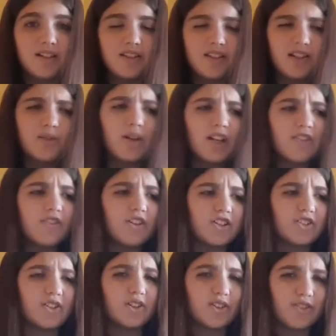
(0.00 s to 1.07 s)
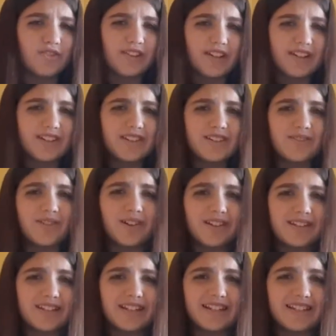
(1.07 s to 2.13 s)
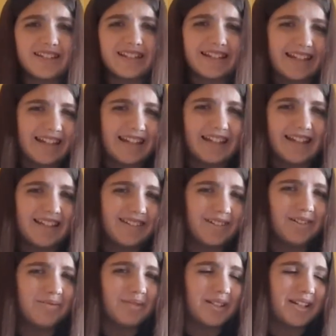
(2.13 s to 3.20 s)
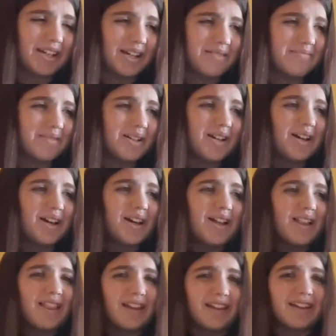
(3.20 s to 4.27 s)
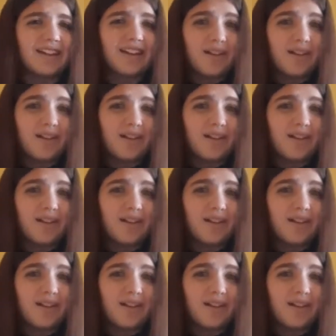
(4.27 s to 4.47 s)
There's quite a few historical figures who are seen as a king in all but name, like